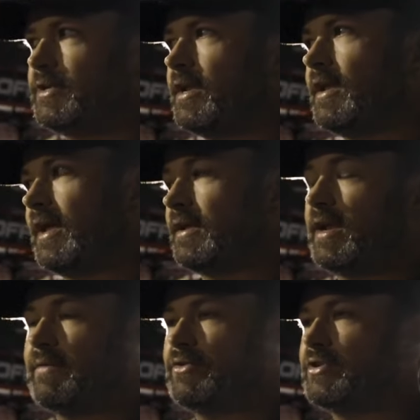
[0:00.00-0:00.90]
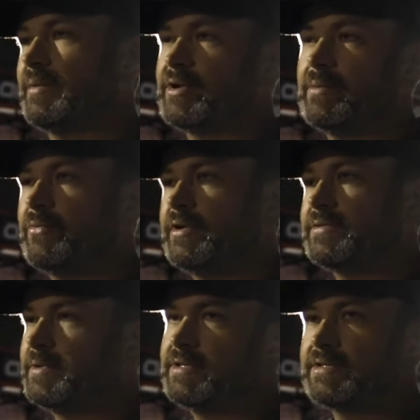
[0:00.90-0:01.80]
gonna have a new job in a couple
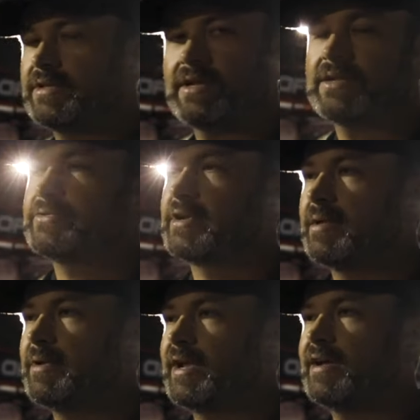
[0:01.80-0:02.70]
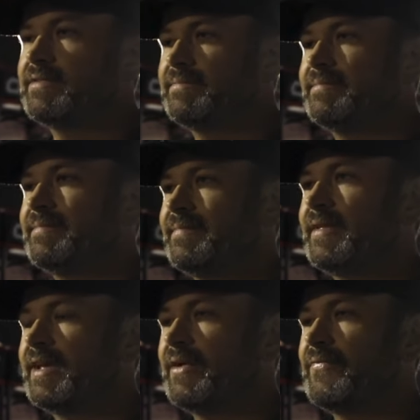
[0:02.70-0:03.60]
weeks, but he's just like, I just want to come hang out.
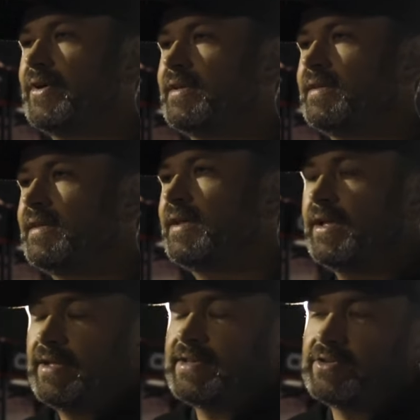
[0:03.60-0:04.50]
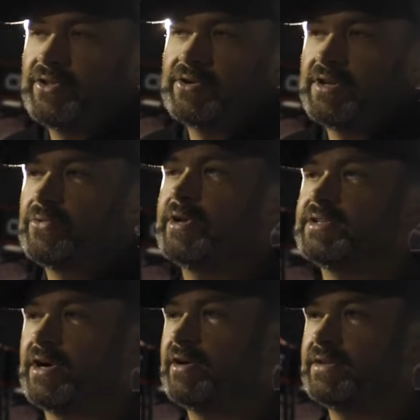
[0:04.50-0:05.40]
All right, absolutely. And that's how 1320
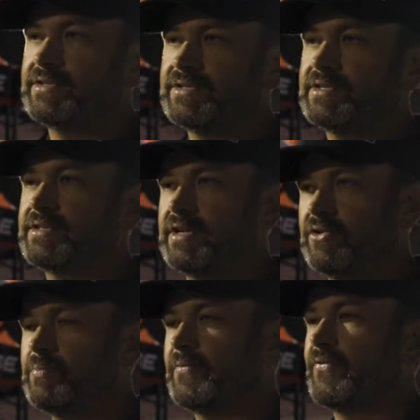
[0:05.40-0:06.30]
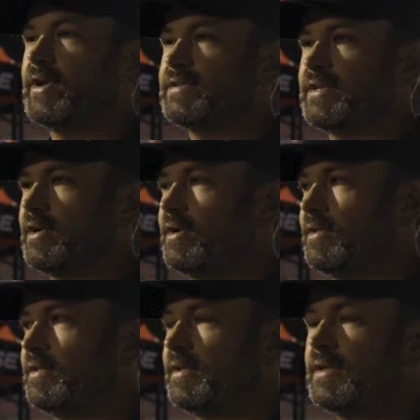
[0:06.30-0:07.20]
started. It's just a group of friends that
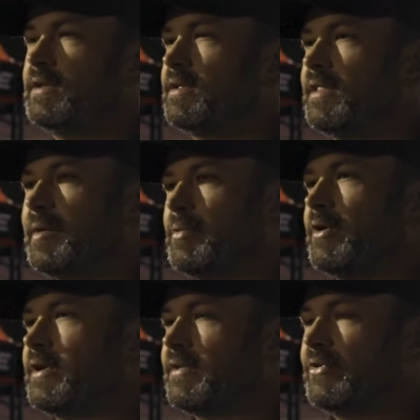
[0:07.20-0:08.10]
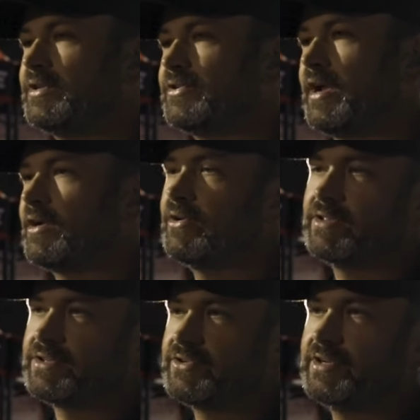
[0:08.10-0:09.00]
all like partying at the racetrack or
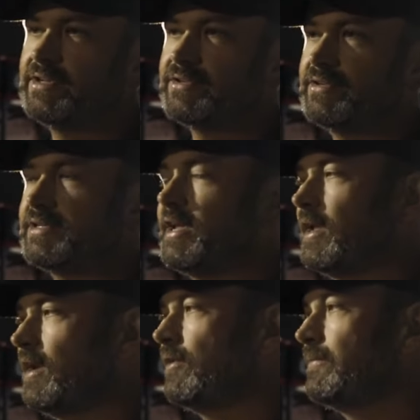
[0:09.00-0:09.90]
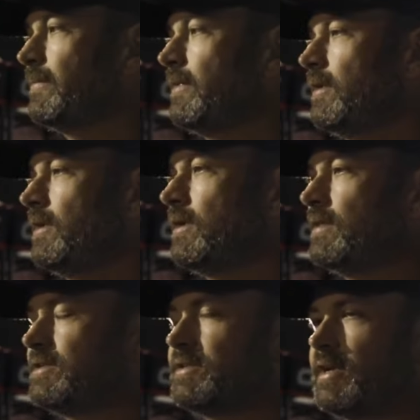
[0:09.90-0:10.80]
on the streets or just hanging out. Right.
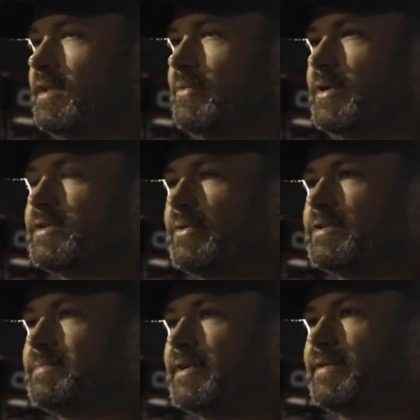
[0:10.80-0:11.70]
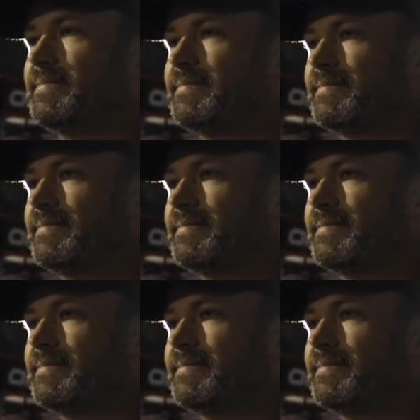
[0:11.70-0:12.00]
That's just kind of the way it's always been.